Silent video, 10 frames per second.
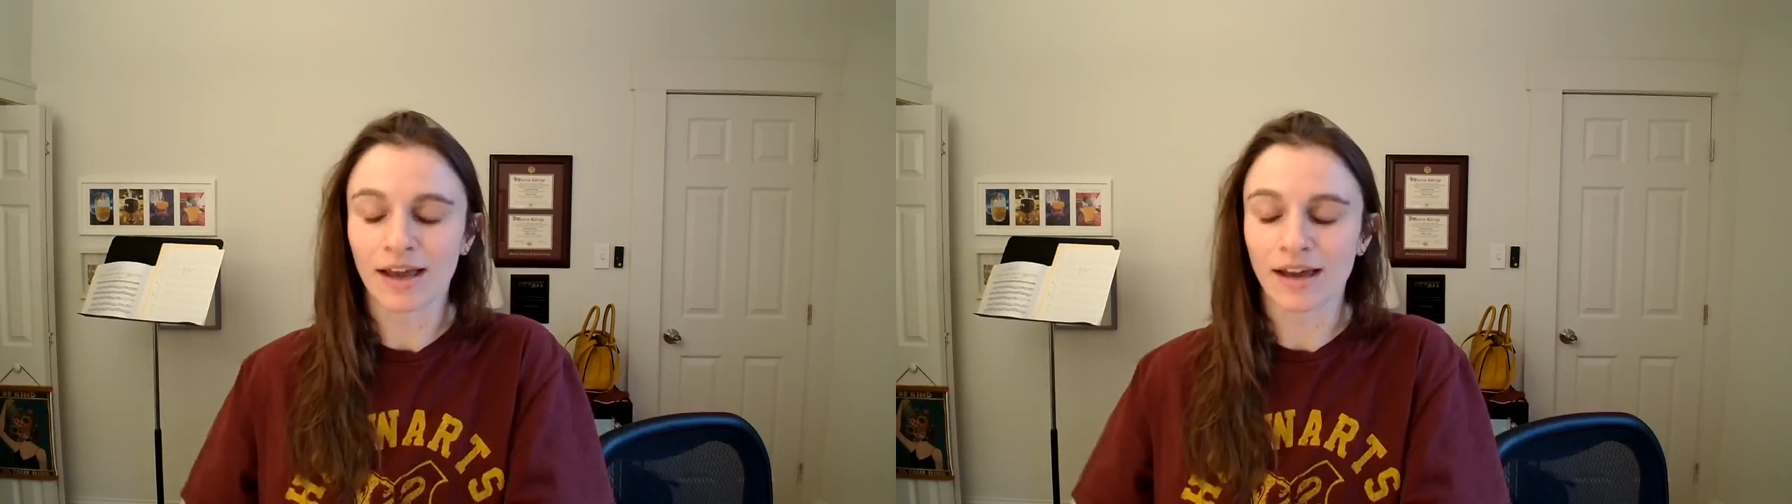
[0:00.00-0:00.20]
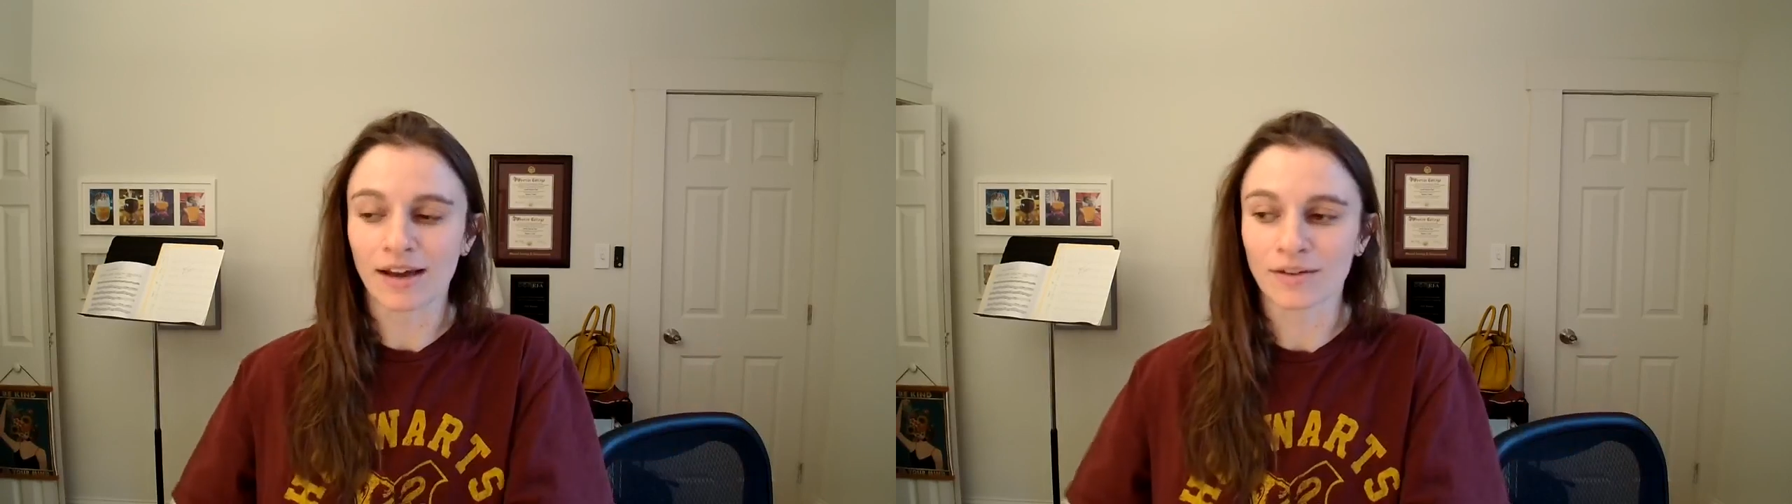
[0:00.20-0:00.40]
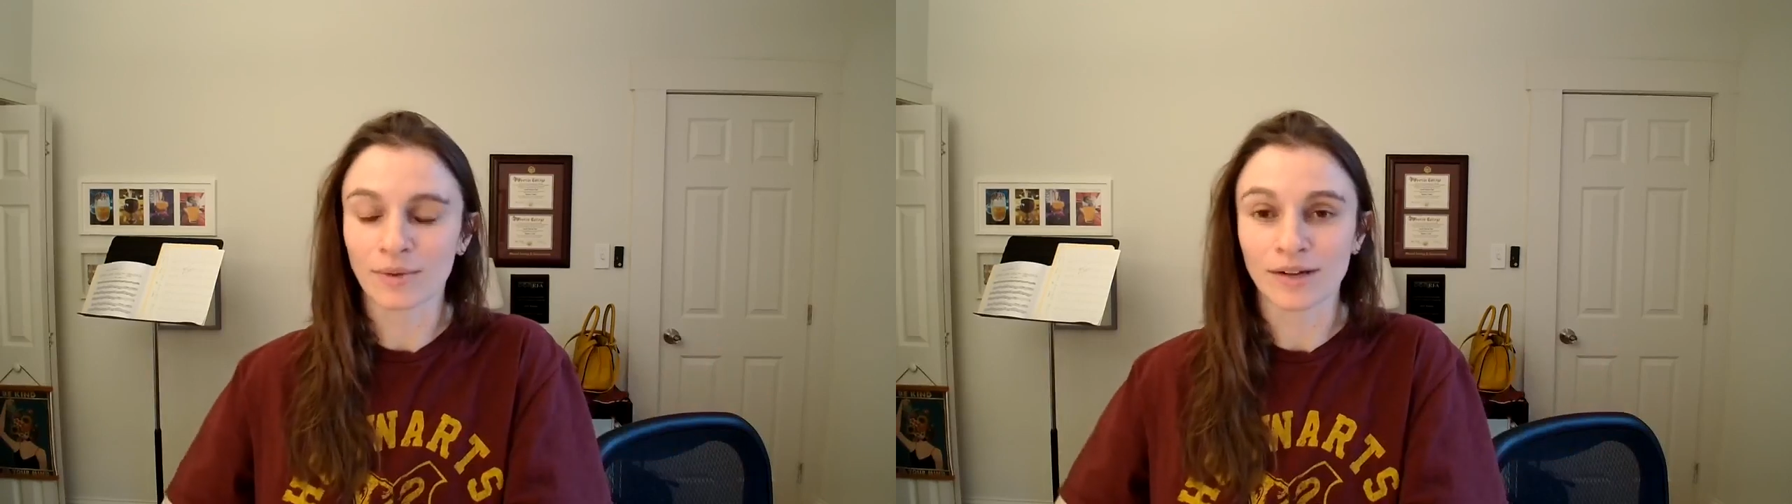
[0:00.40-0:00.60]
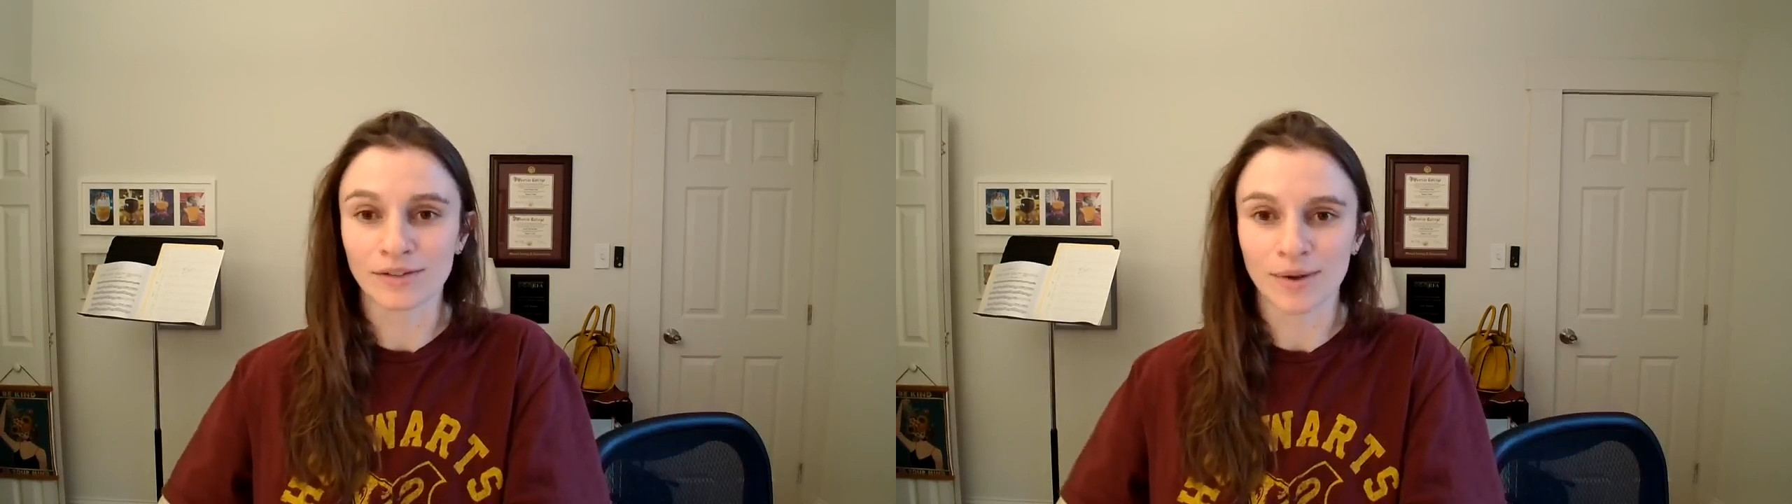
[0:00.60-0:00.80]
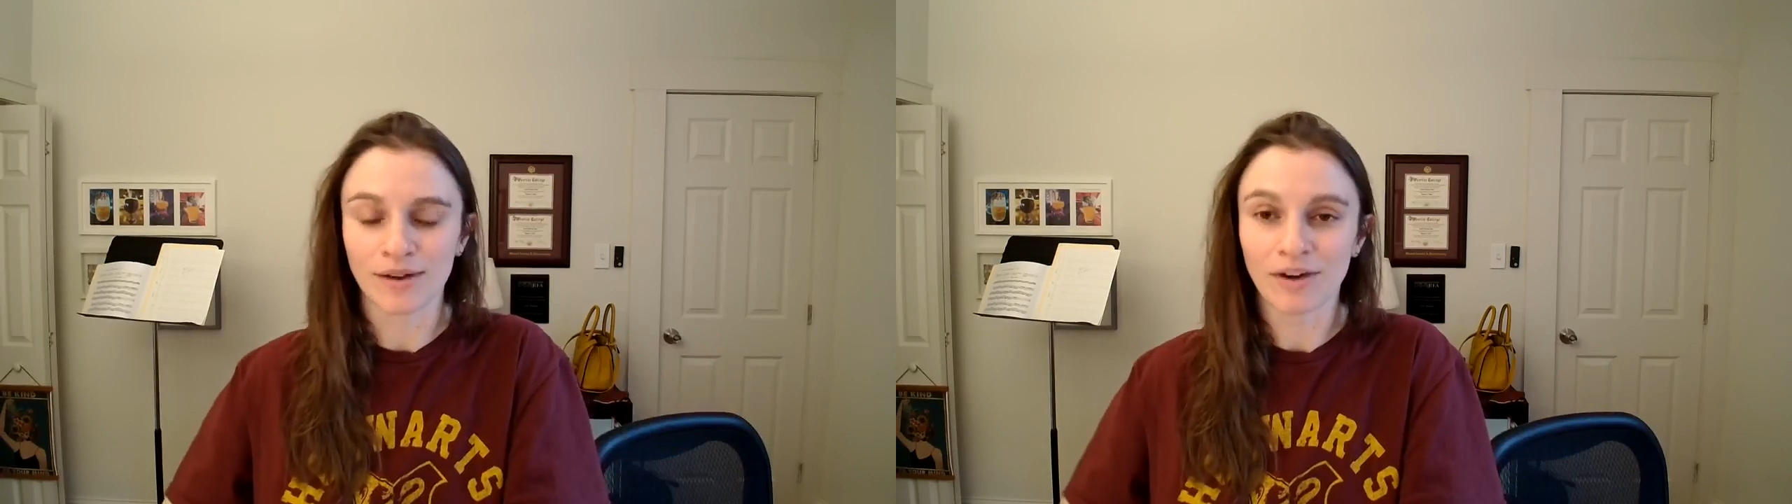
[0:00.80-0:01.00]
and we
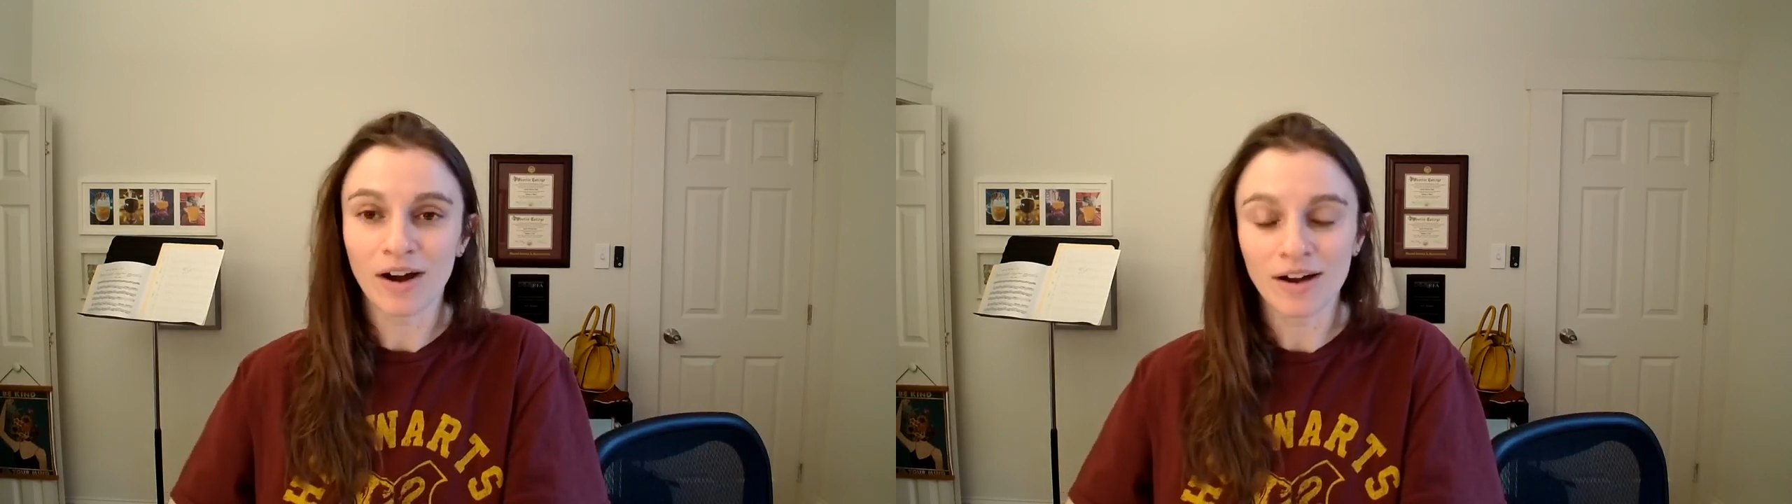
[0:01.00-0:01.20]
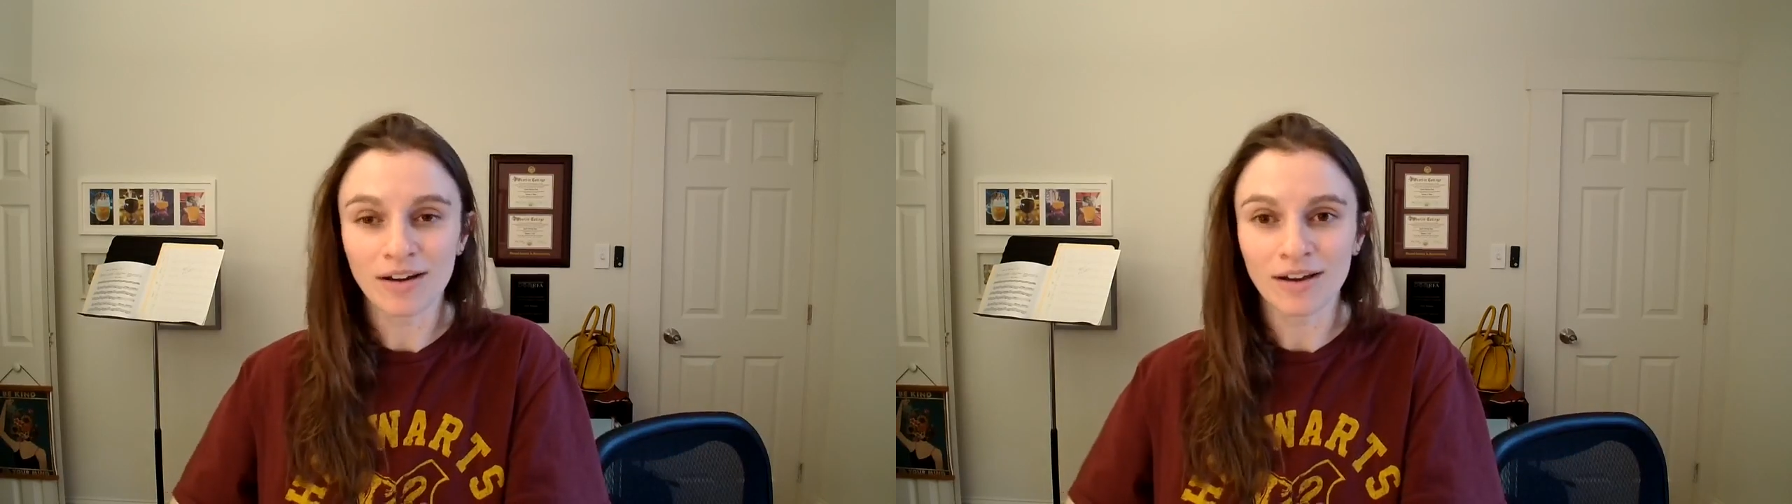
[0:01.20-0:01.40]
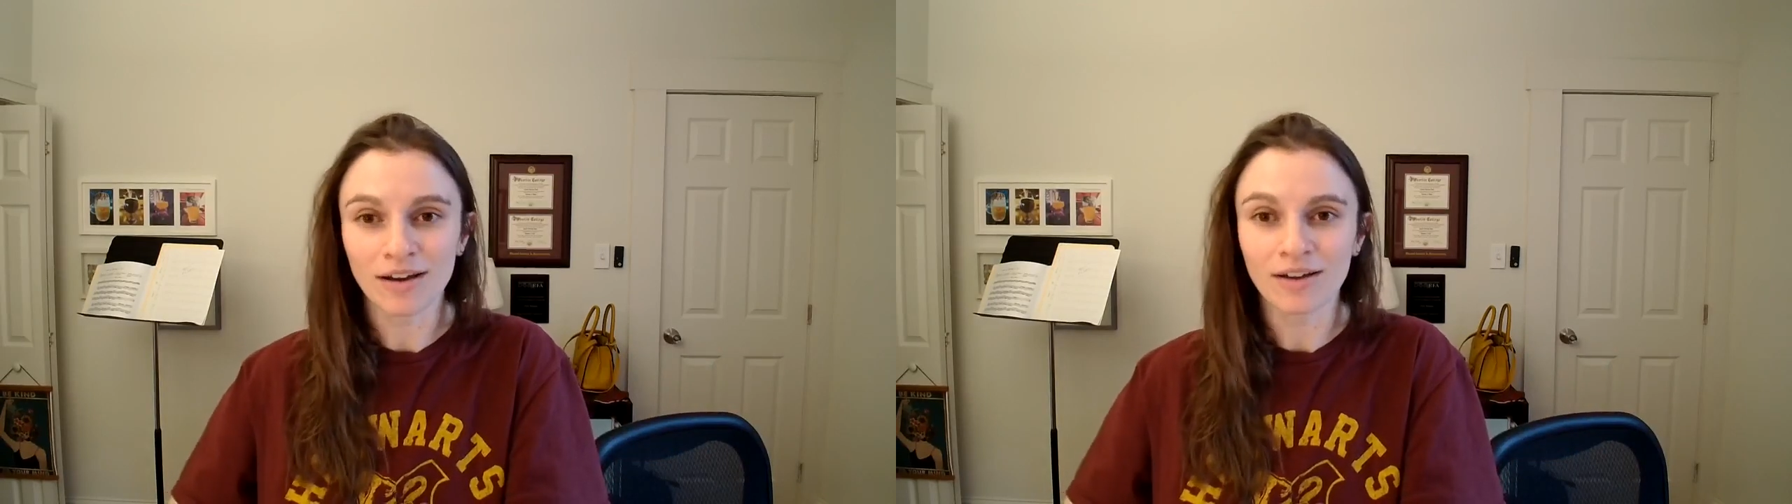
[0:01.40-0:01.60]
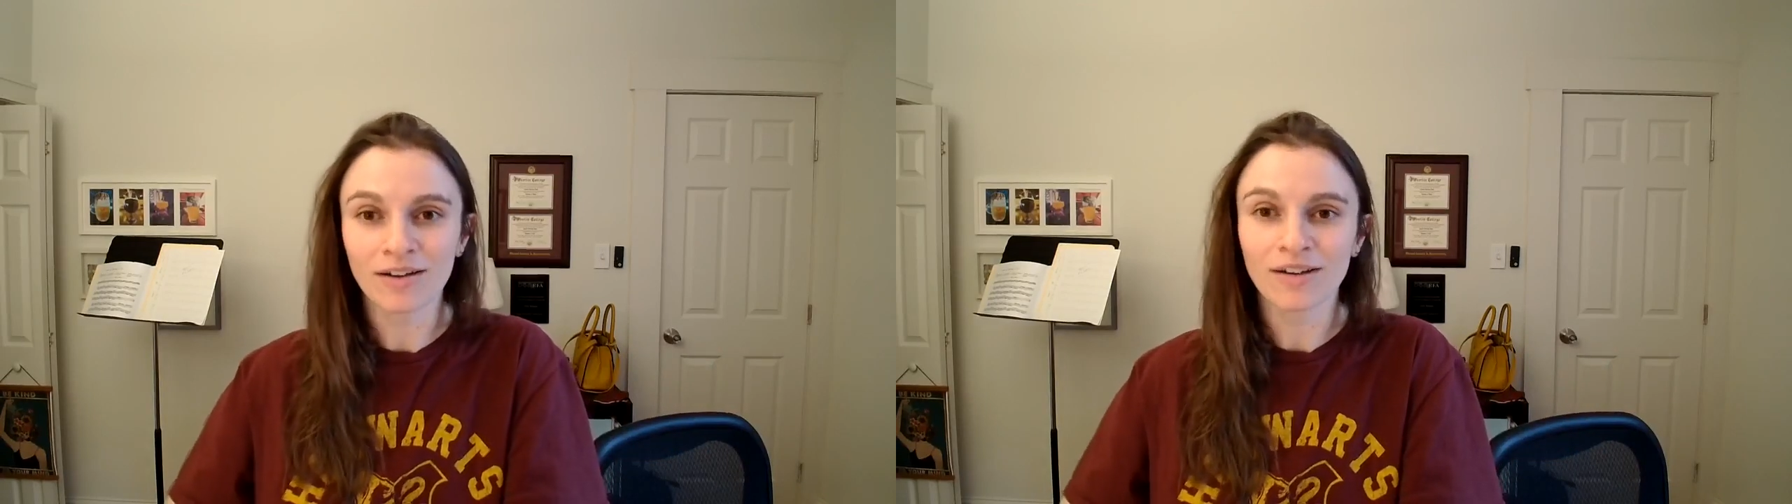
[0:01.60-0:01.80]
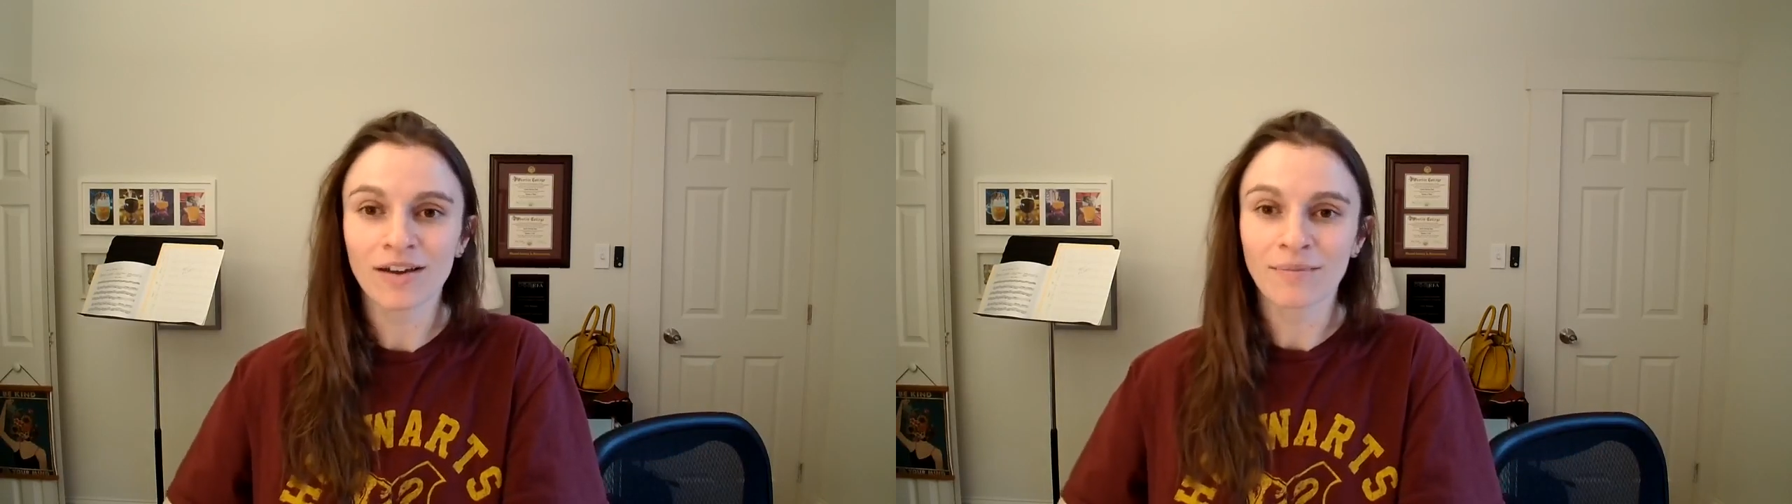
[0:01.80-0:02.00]
also have
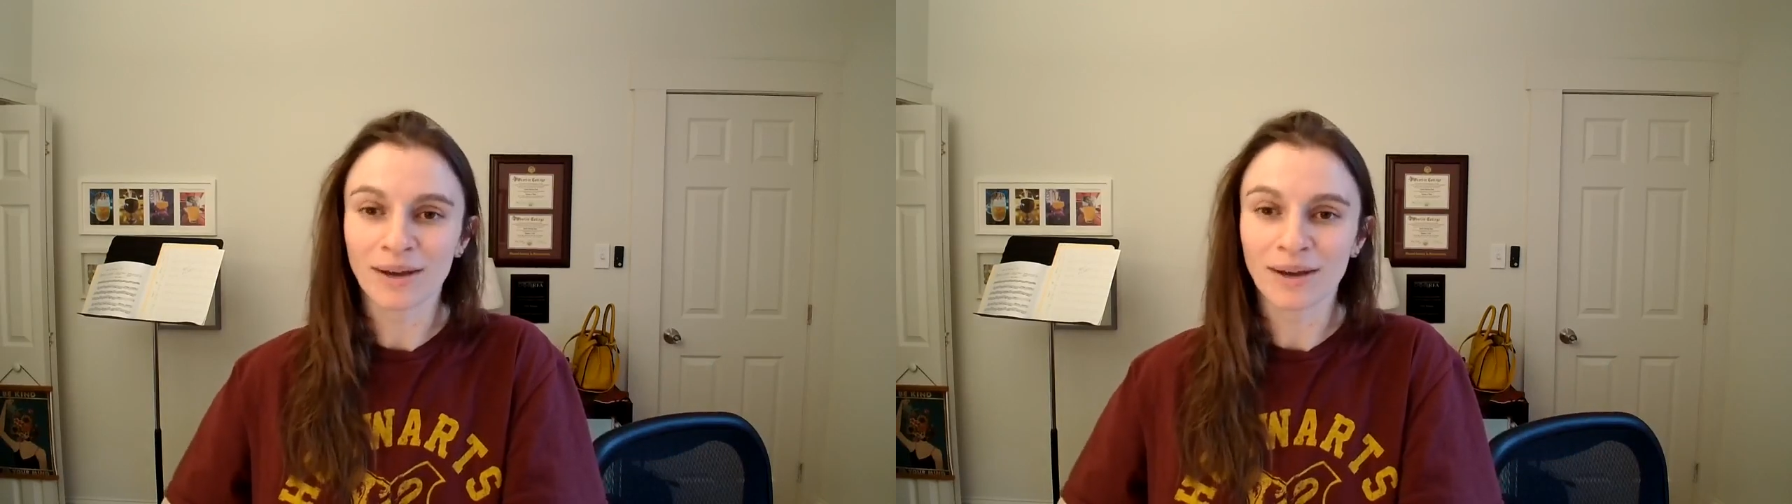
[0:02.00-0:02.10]
Anna,